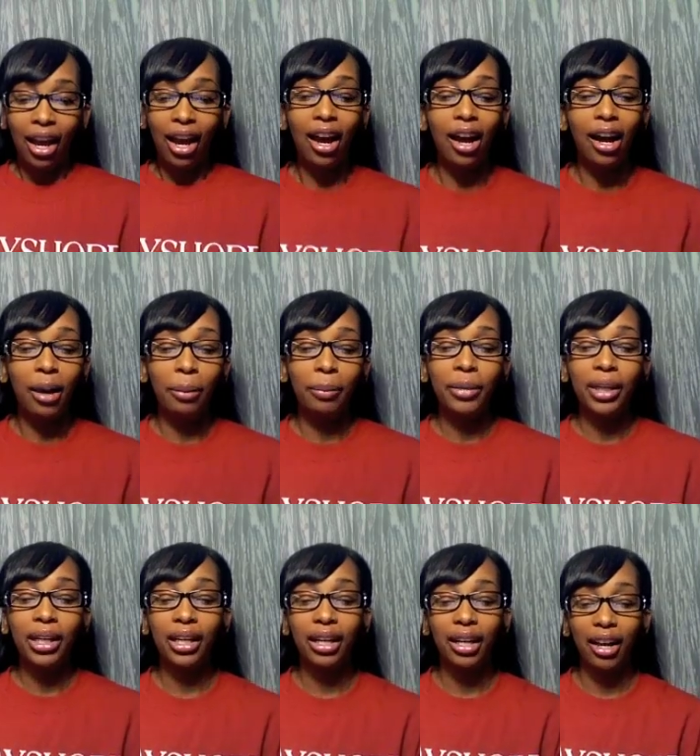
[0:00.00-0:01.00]
um,
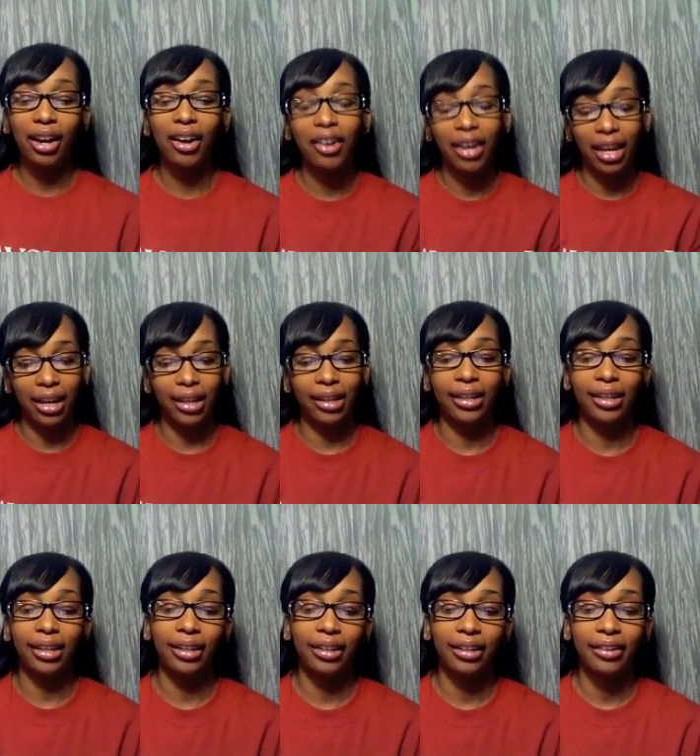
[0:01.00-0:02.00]
okay.
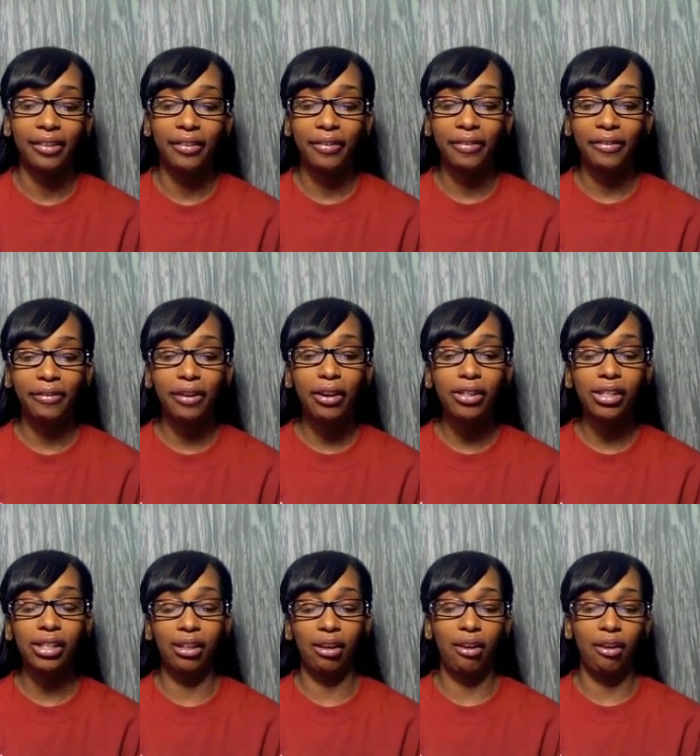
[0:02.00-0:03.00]

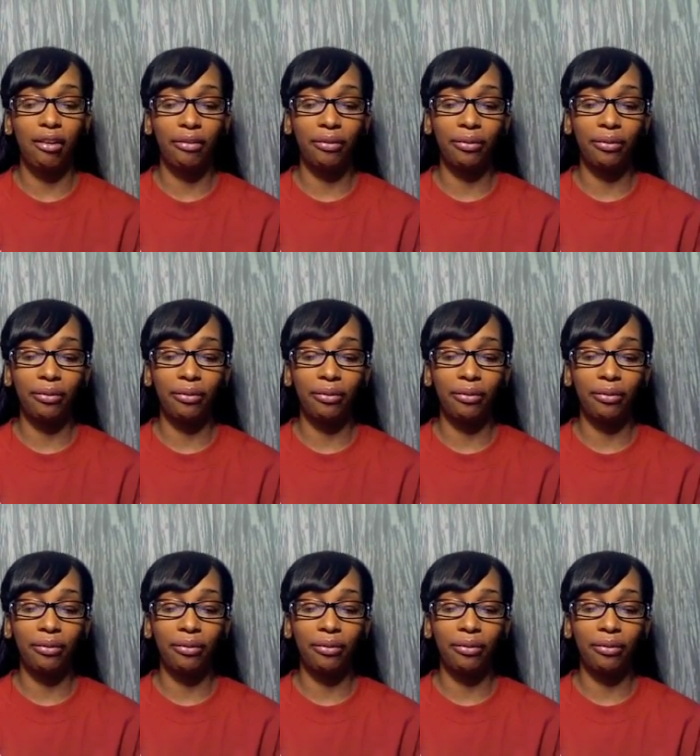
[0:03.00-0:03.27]
First off,